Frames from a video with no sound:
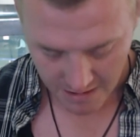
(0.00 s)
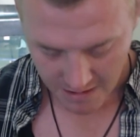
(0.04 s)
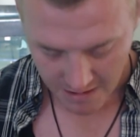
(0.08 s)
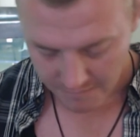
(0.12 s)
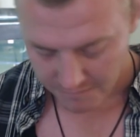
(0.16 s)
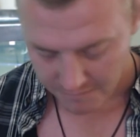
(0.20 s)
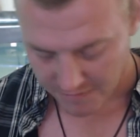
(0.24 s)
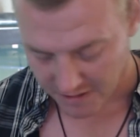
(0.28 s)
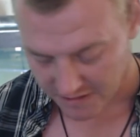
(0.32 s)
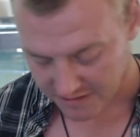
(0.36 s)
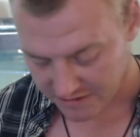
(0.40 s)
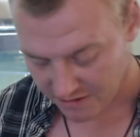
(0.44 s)

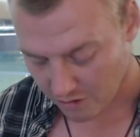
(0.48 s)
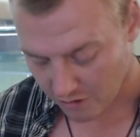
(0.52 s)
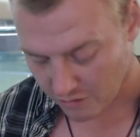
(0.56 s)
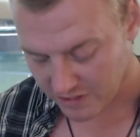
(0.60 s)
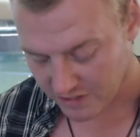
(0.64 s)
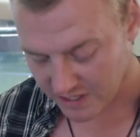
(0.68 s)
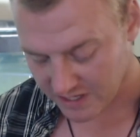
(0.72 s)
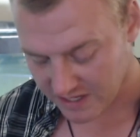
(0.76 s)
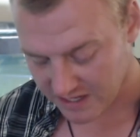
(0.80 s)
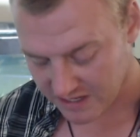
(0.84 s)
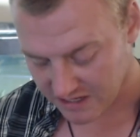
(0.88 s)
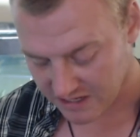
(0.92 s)
but the
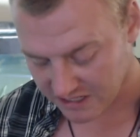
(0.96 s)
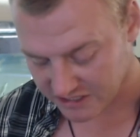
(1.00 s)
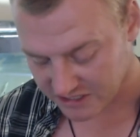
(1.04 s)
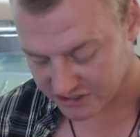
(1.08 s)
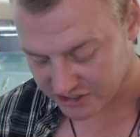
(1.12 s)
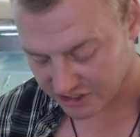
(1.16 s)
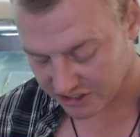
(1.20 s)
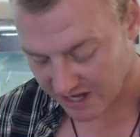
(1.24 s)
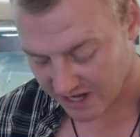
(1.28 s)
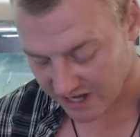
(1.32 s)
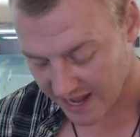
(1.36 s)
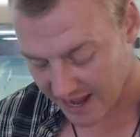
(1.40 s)
only
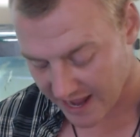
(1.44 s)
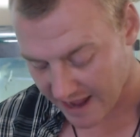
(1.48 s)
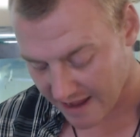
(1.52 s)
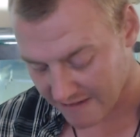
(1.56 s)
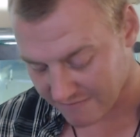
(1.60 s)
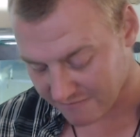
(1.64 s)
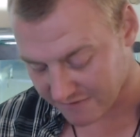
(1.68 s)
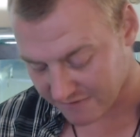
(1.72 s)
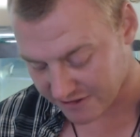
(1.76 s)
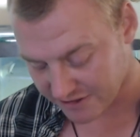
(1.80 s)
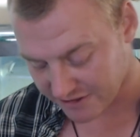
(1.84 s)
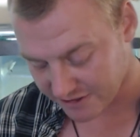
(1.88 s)
concern I
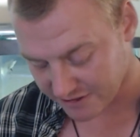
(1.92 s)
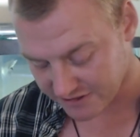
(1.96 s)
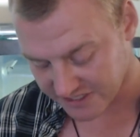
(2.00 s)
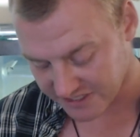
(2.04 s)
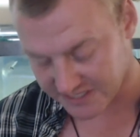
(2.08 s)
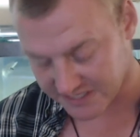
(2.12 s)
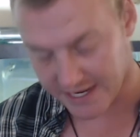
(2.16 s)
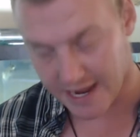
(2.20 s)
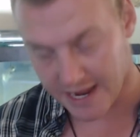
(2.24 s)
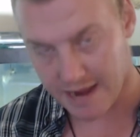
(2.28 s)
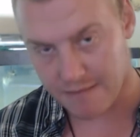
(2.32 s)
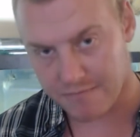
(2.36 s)
have with using
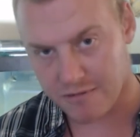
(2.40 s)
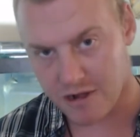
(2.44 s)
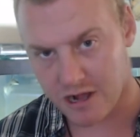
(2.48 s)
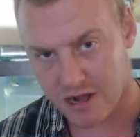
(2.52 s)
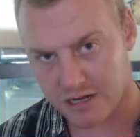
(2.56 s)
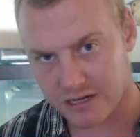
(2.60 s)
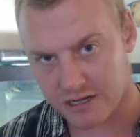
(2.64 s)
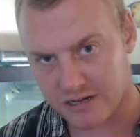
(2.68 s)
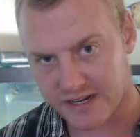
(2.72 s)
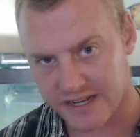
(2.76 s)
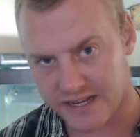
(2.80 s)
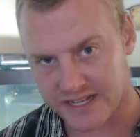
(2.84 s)
tap
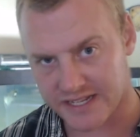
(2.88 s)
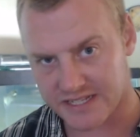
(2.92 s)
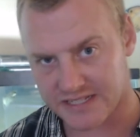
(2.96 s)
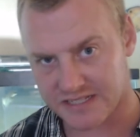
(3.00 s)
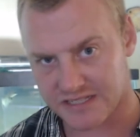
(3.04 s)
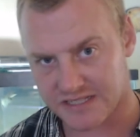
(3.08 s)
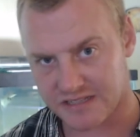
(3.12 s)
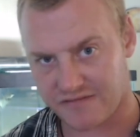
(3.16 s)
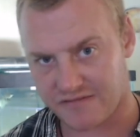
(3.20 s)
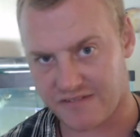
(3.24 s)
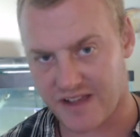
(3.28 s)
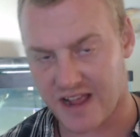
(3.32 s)
water is
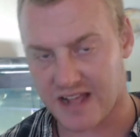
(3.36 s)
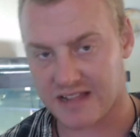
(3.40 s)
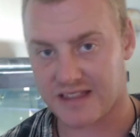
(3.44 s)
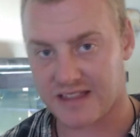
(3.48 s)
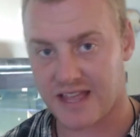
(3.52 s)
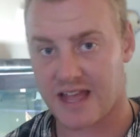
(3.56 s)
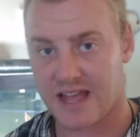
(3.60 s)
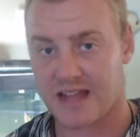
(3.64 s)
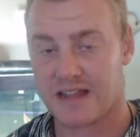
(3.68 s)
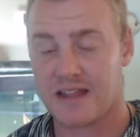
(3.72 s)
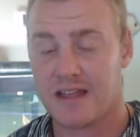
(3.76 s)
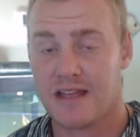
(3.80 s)
the fact
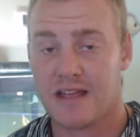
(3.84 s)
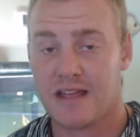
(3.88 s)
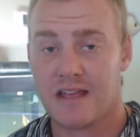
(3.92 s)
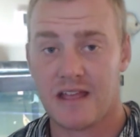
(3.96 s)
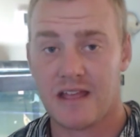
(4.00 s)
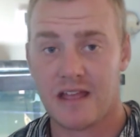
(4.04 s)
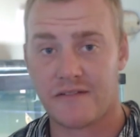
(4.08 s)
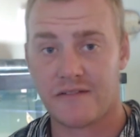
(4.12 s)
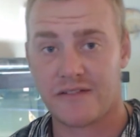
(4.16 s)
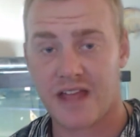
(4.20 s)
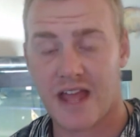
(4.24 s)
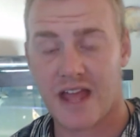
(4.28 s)
that
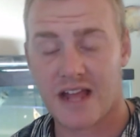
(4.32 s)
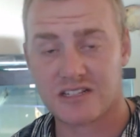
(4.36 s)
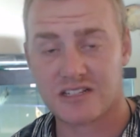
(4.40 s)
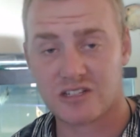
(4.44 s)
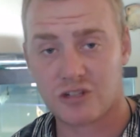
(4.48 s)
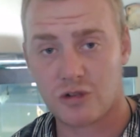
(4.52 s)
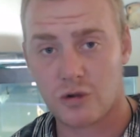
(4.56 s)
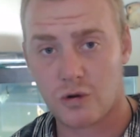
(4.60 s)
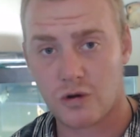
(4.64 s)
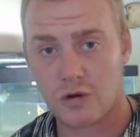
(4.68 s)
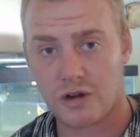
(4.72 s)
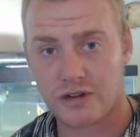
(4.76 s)
if it has
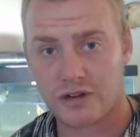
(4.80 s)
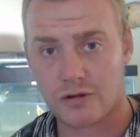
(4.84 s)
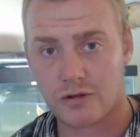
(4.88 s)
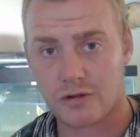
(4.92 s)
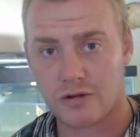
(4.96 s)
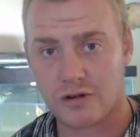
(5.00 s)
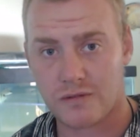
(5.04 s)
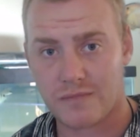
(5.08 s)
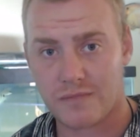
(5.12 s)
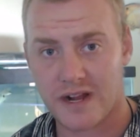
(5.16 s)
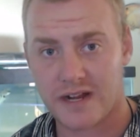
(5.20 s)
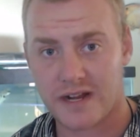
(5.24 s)
chlorine or
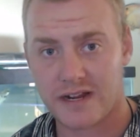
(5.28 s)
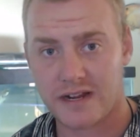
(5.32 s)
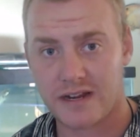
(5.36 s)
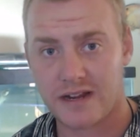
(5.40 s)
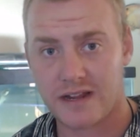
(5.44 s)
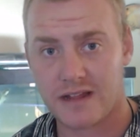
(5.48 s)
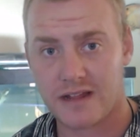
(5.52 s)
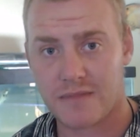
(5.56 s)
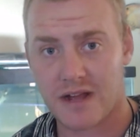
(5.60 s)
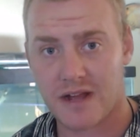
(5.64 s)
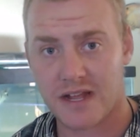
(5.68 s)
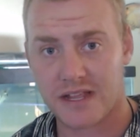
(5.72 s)
chloramine in
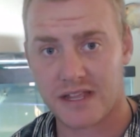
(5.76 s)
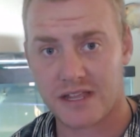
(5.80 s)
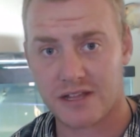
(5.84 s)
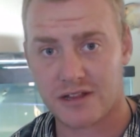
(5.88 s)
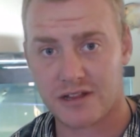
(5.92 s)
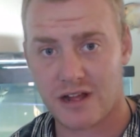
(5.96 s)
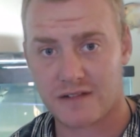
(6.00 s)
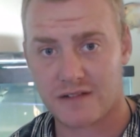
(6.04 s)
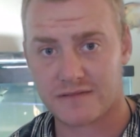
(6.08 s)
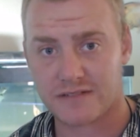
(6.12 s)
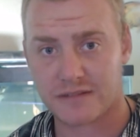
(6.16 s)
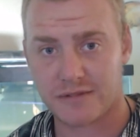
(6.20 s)
it, it might kill
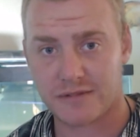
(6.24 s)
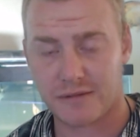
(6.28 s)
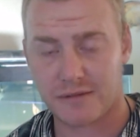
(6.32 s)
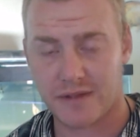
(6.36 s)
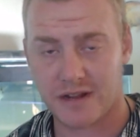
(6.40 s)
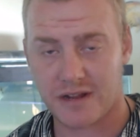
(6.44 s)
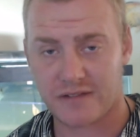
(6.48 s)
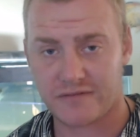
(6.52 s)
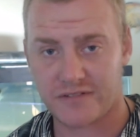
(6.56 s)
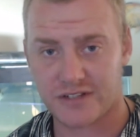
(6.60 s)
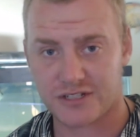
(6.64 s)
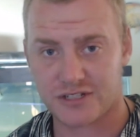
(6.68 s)
off some of your
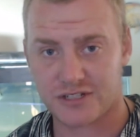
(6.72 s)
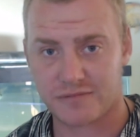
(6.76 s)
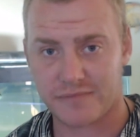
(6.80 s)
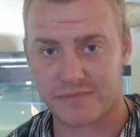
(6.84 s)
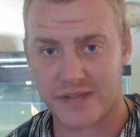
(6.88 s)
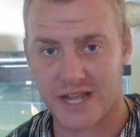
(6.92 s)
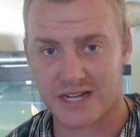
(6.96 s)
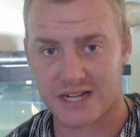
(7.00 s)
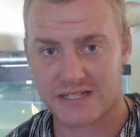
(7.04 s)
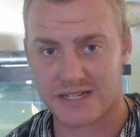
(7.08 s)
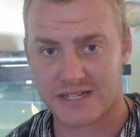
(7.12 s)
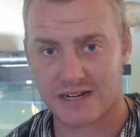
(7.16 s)
beneficial
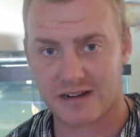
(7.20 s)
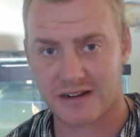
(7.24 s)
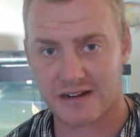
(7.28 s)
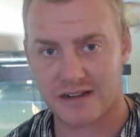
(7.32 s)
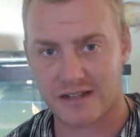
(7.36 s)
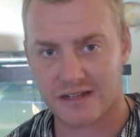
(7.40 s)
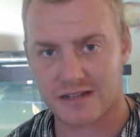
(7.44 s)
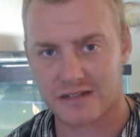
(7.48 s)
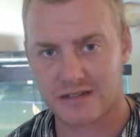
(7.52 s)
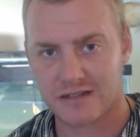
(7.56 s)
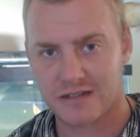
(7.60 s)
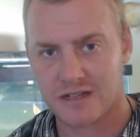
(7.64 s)

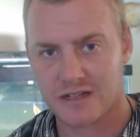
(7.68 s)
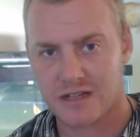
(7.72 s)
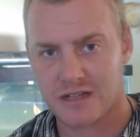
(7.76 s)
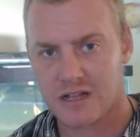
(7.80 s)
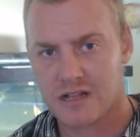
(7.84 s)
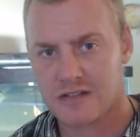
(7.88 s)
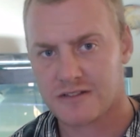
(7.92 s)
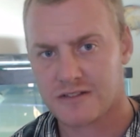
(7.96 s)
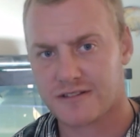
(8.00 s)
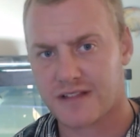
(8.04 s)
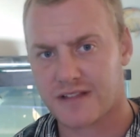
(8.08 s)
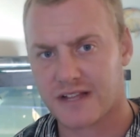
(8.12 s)
bacteria.
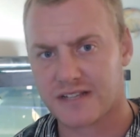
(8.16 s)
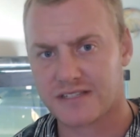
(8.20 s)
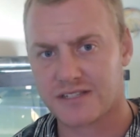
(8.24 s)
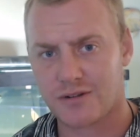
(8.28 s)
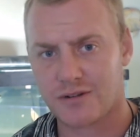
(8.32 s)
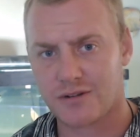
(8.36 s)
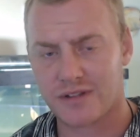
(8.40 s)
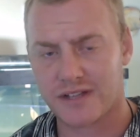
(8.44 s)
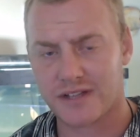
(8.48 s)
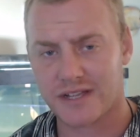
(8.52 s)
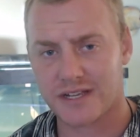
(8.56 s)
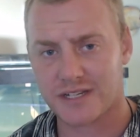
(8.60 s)
So that's the
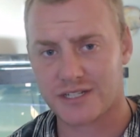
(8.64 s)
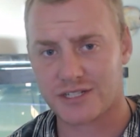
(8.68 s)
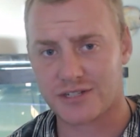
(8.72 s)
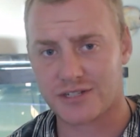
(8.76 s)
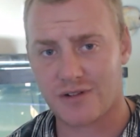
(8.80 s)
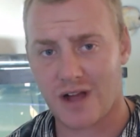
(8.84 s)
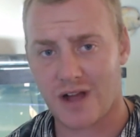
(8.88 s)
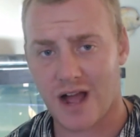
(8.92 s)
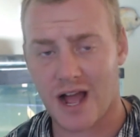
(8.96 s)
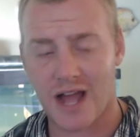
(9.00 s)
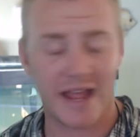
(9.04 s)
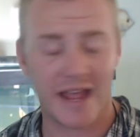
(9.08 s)
only issue
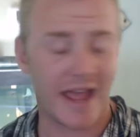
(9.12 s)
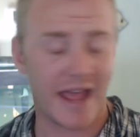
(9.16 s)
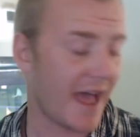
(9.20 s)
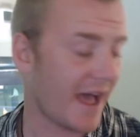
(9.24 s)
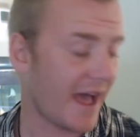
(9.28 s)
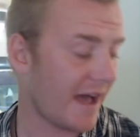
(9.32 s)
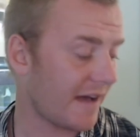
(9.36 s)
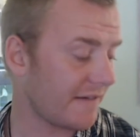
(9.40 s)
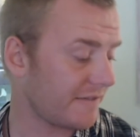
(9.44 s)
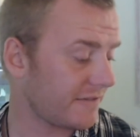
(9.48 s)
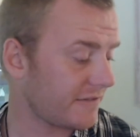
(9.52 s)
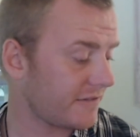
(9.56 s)
I have